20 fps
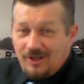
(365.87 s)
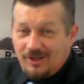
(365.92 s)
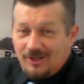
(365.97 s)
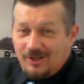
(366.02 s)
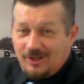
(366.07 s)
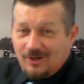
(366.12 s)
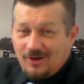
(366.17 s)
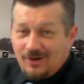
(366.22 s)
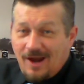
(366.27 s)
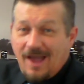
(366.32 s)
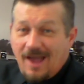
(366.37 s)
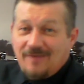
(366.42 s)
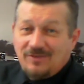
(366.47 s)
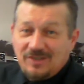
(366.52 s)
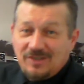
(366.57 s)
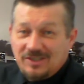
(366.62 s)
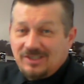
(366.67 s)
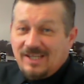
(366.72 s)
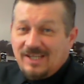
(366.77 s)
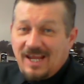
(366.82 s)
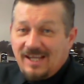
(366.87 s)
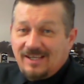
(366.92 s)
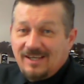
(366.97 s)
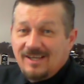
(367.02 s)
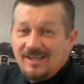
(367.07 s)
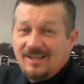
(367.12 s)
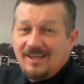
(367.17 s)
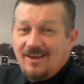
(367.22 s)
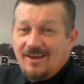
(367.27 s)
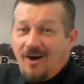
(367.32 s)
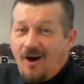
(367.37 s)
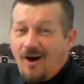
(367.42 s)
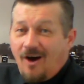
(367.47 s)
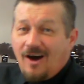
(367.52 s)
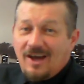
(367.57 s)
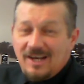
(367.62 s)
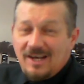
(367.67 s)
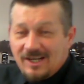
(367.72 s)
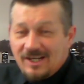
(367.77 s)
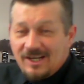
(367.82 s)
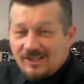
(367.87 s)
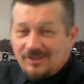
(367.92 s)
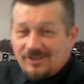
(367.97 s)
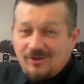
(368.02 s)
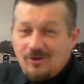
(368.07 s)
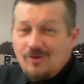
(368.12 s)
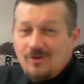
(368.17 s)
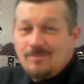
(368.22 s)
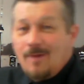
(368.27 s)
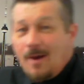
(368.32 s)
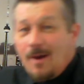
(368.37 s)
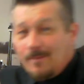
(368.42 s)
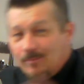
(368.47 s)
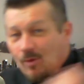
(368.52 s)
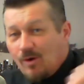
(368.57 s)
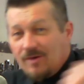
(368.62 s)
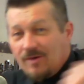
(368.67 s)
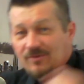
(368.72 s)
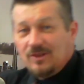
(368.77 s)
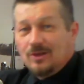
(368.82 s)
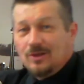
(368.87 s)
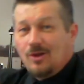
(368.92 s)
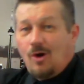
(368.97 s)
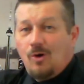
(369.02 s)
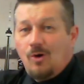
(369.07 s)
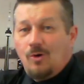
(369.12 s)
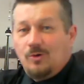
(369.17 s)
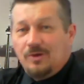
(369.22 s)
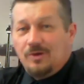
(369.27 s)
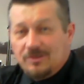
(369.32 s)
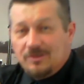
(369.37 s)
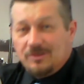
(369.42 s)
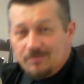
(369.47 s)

having to take on and assume more of the load,